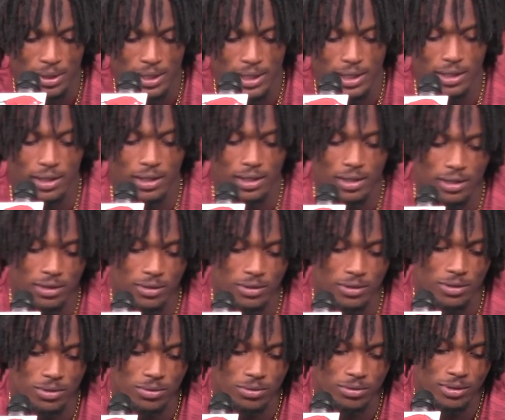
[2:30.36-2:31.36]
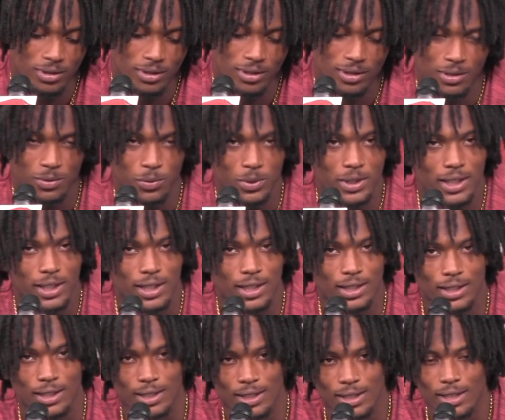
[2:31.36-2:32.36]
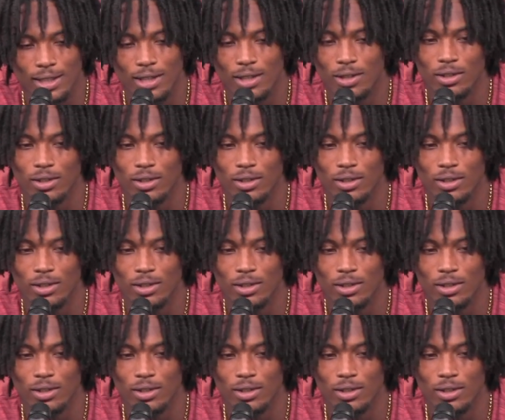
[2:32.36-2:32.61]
bought in, you know. We can't get down